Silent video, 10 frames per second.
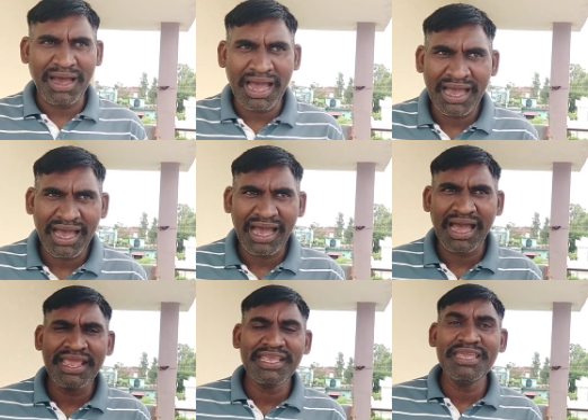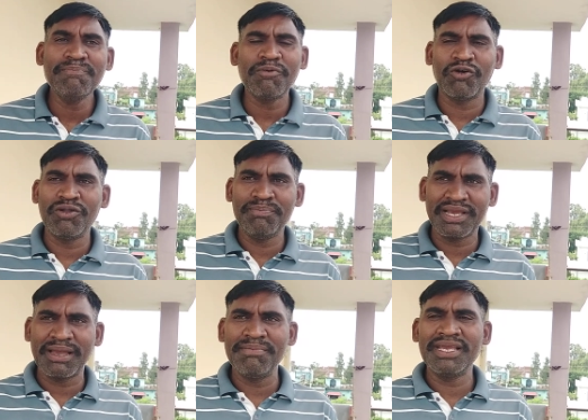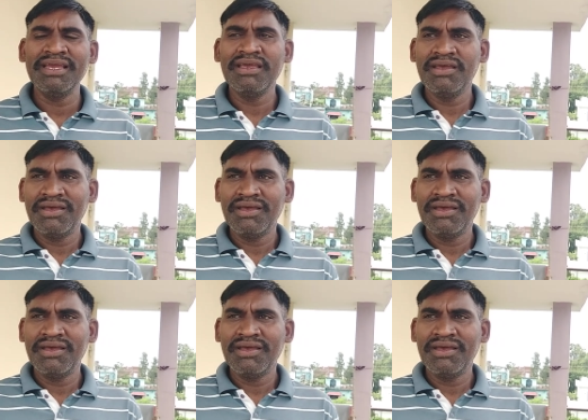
I, keep on becoming